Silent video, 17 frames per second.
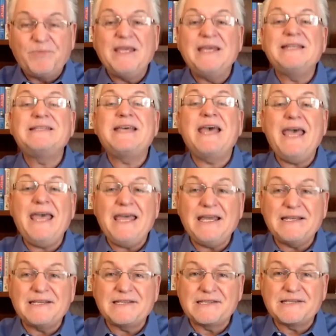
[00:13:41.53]
It
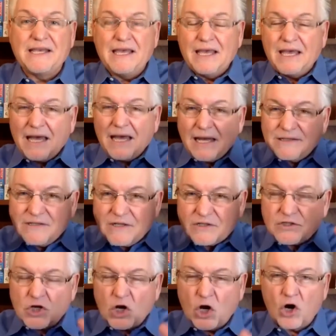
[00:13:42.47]
takes a
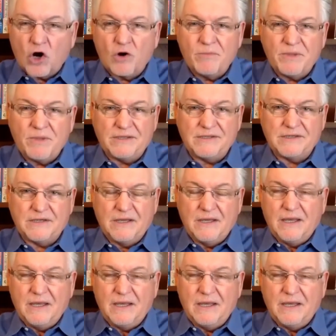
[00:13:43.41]
determined,